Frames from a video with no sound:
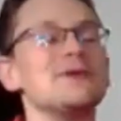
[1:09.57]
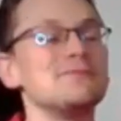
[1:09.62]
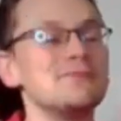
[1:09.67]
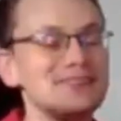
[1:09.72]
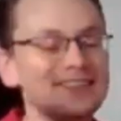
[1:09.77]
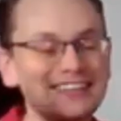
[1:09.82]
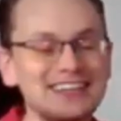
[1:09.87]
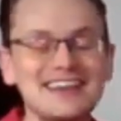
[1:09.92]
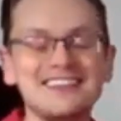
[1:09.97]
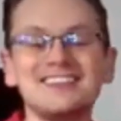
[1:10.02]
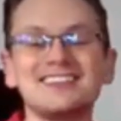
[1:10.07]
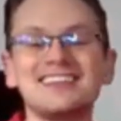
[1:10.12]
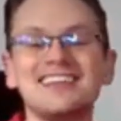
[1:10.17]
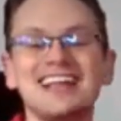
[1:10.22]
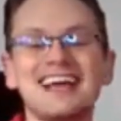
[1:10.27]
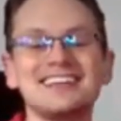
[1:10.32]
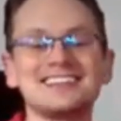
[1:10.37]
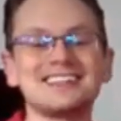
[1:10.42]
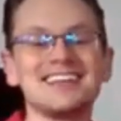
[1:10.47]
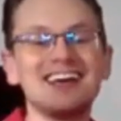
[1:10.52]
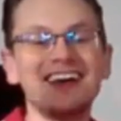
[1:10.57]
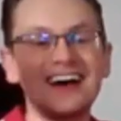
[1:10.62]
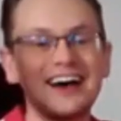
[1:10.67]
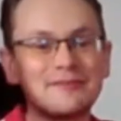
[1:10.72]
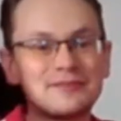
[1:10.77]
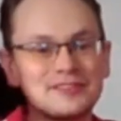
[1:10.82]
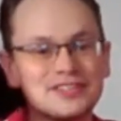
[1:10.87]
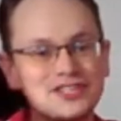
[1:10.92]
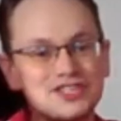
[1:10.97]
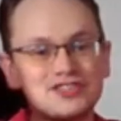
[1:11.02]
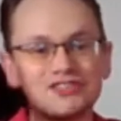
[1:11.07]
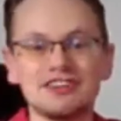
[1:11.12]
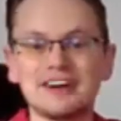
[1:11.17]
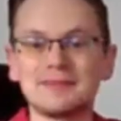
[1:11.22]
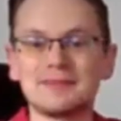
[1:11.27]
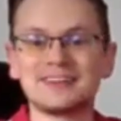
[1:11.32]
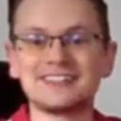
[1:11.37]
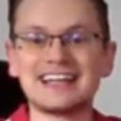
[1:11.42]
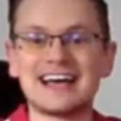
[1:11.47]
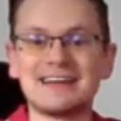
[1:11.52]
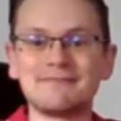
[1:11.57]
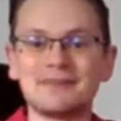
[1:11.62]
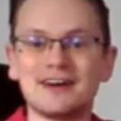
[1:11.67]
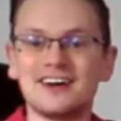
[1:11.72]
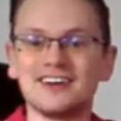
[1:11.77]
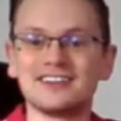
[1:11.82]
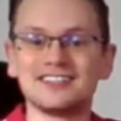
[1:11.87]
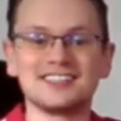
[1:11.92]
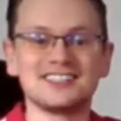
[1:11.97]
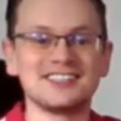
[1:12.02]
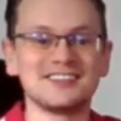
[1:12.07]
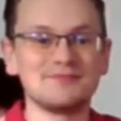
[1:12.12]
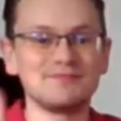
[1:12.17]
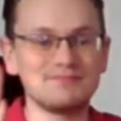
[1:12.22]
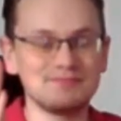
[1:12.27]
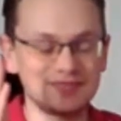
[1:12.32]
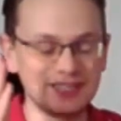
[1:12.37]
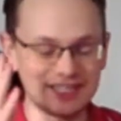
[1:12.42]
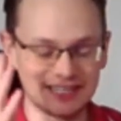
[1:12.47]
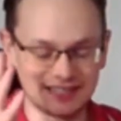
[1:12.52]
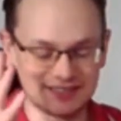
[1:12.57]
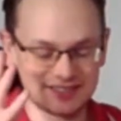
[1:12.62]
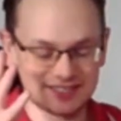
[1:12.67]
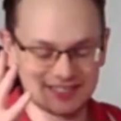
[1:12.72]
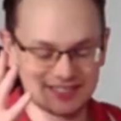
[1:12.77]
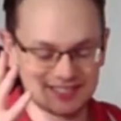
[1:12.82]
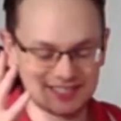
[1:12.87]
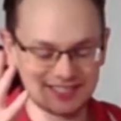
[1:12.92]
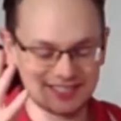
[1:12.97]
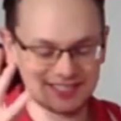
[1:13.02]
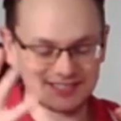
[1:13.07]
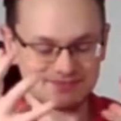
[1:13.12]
But nevertheless, I'm going to try my damn hardest to